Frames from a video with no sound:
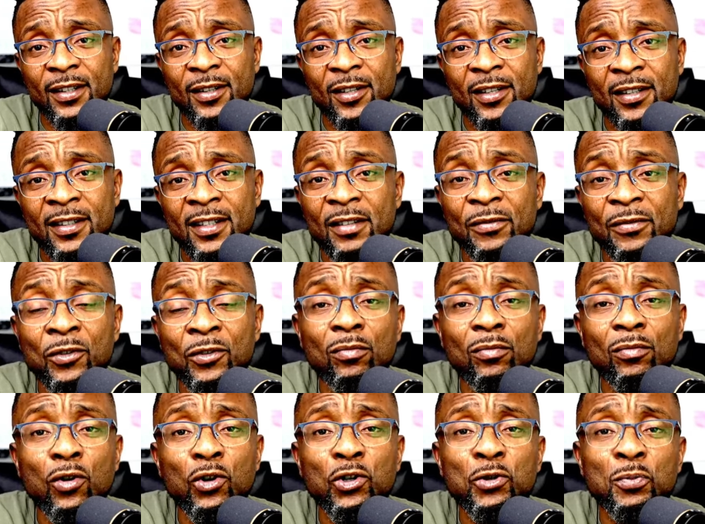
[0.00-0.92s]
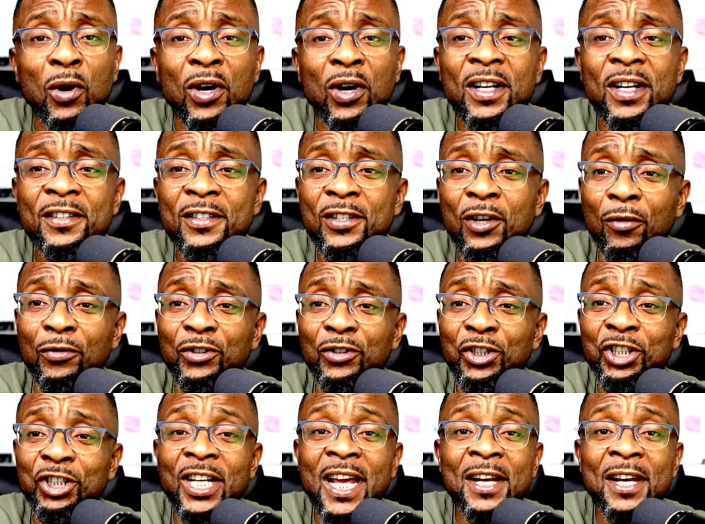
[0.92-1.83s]
Tinubu's policy of
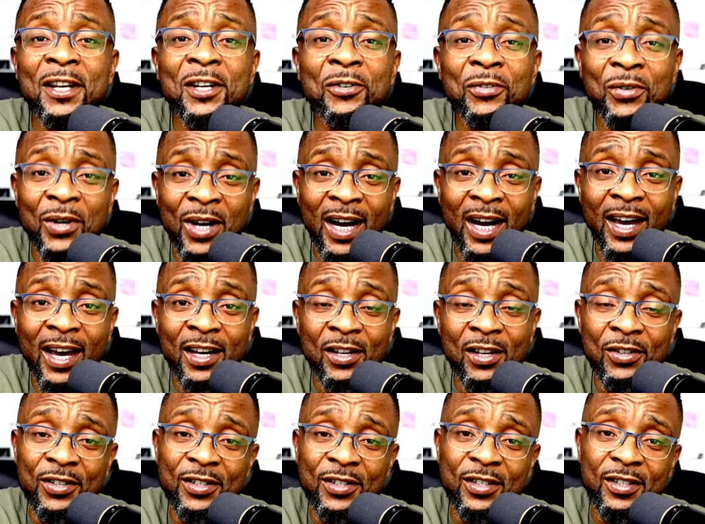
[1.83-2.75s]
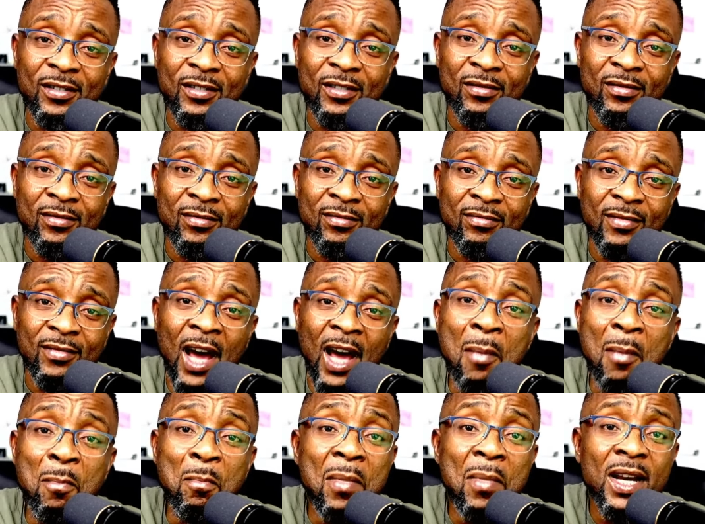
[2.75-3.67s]
sharing rice,
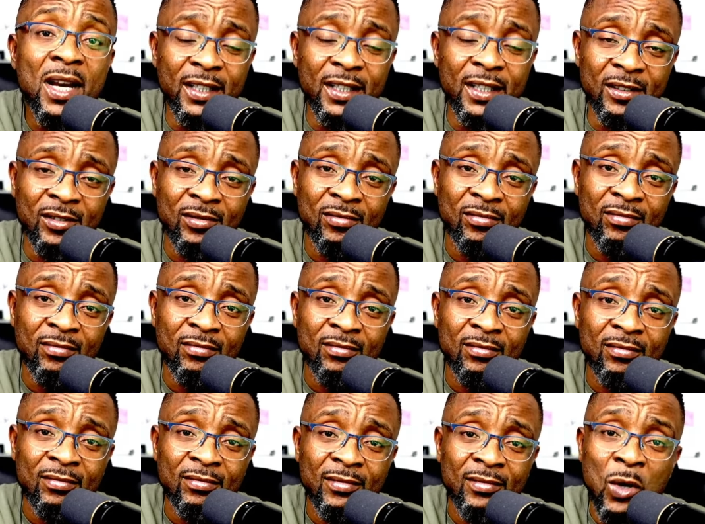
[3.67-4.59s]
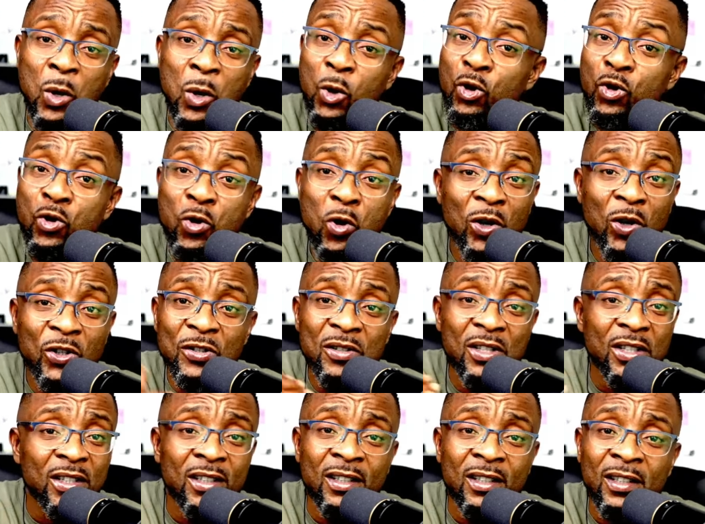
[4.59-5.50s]
money, not
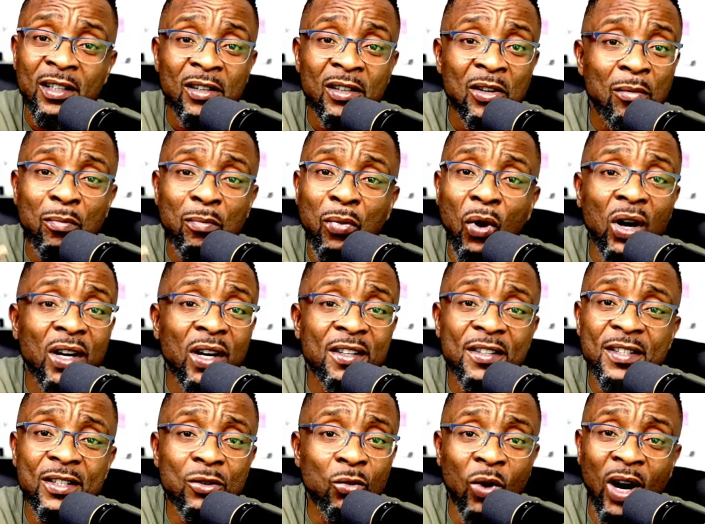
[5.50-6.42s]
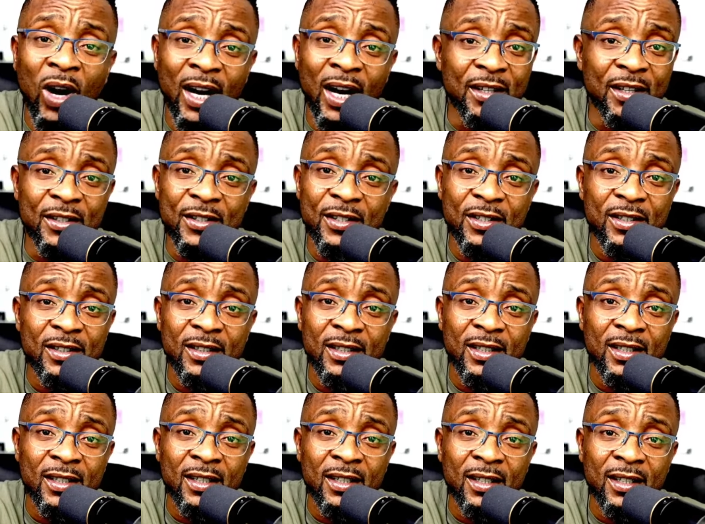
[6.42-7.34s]
policy-wise,
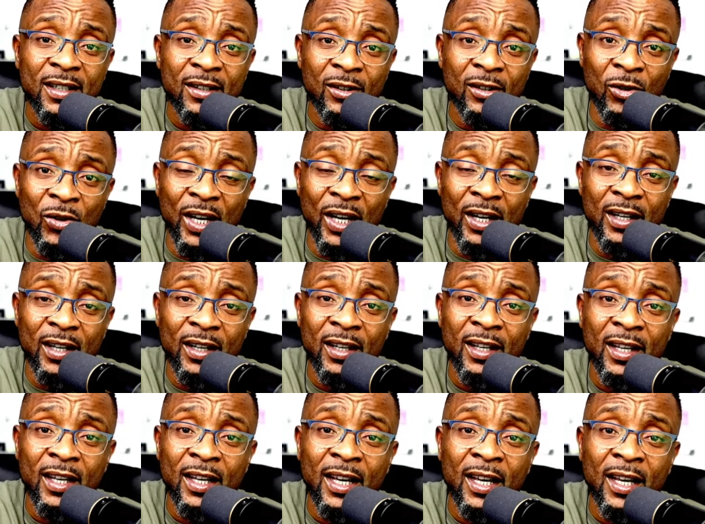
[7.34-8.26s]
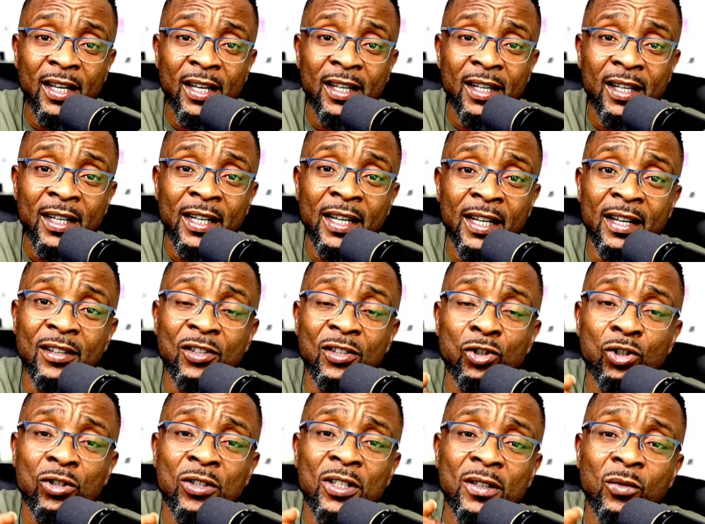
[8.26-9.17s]
okay, it's
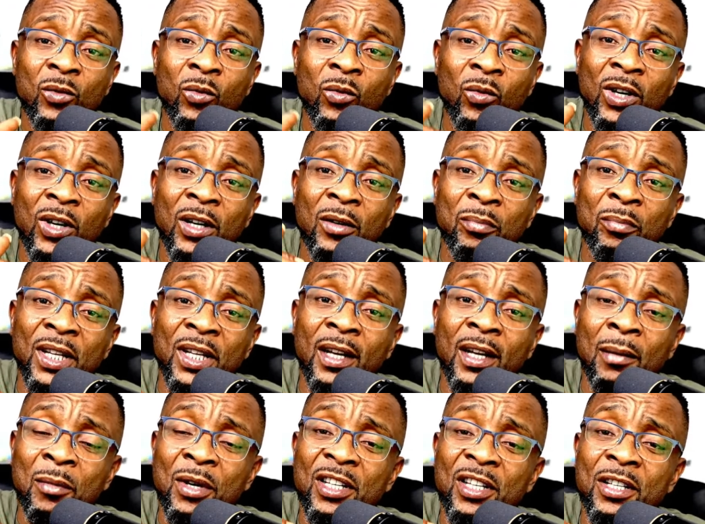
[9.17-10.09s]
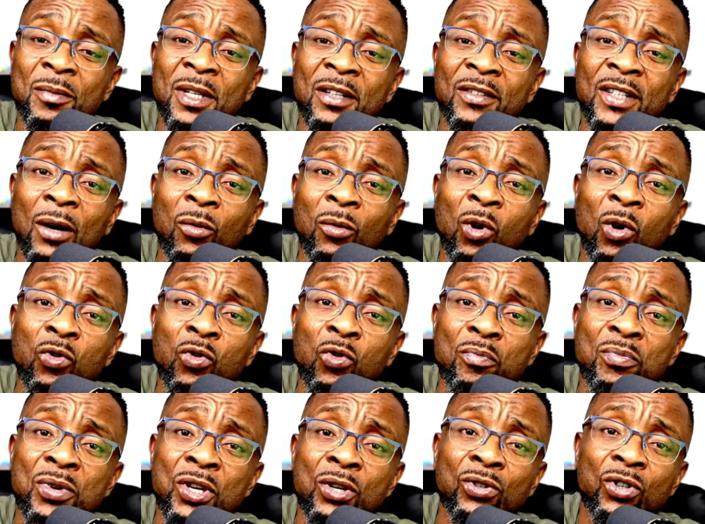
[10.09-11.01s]
believed that what we
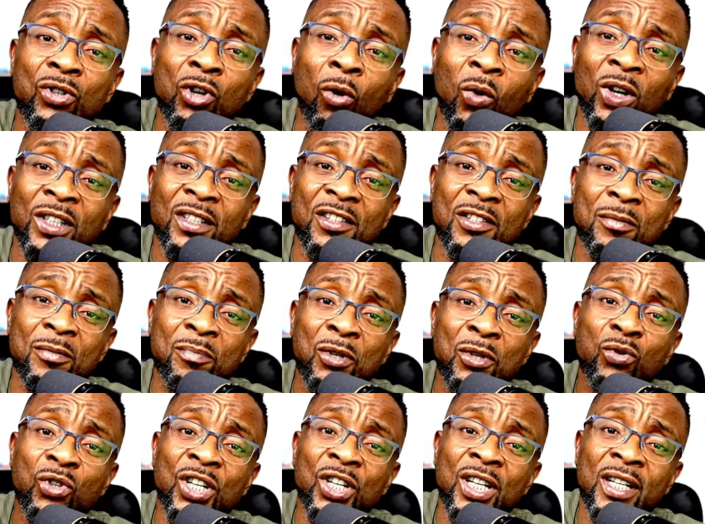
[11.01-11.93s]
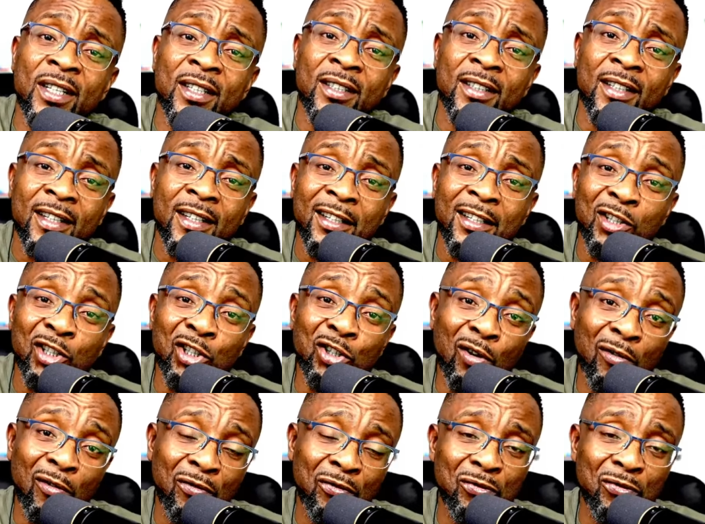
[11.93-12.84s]
build or what is building your
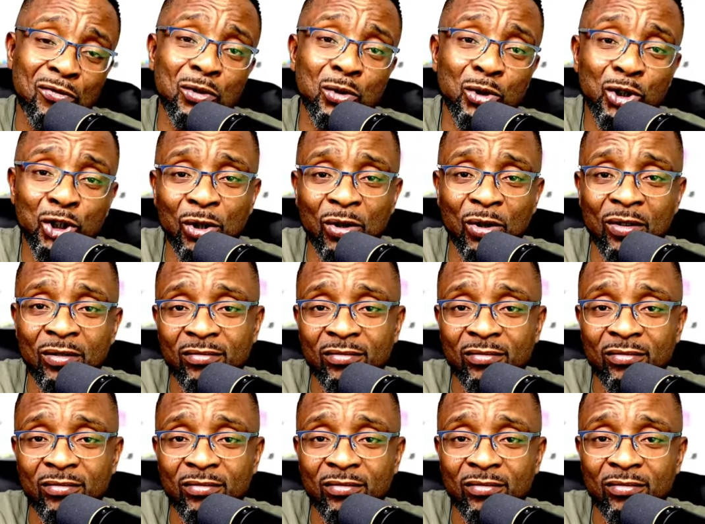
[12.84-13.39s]
future.